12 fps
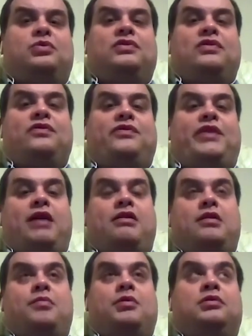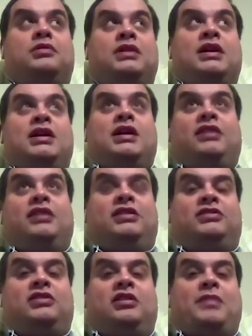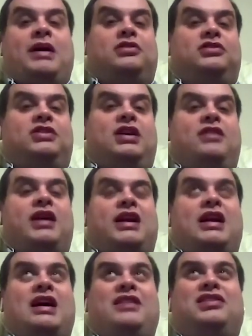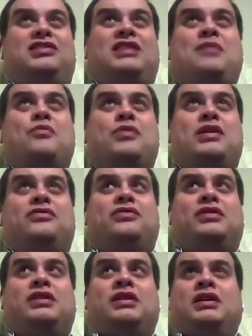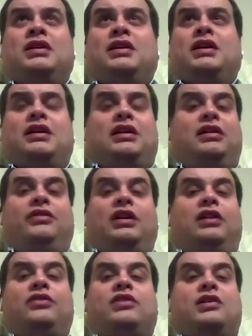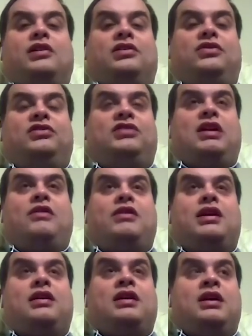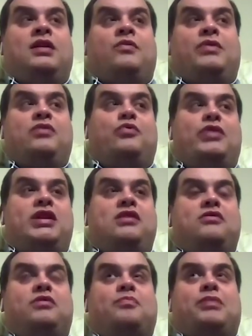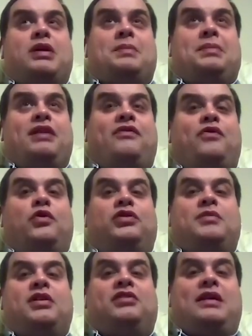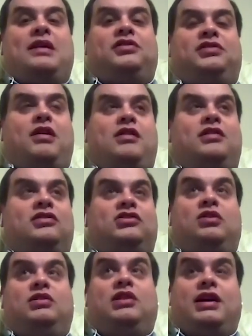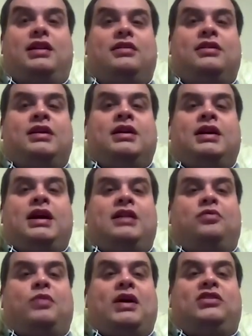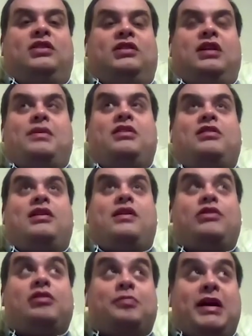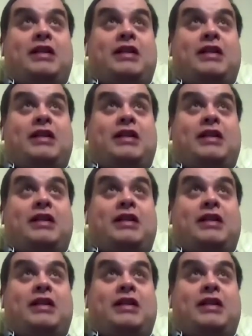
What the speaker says: was the variable assistance power steering in it, and it's the same with a lot of cars. The steering, when you go below 40 miles an hour, the steering is just too light. It's just way too light. If you speed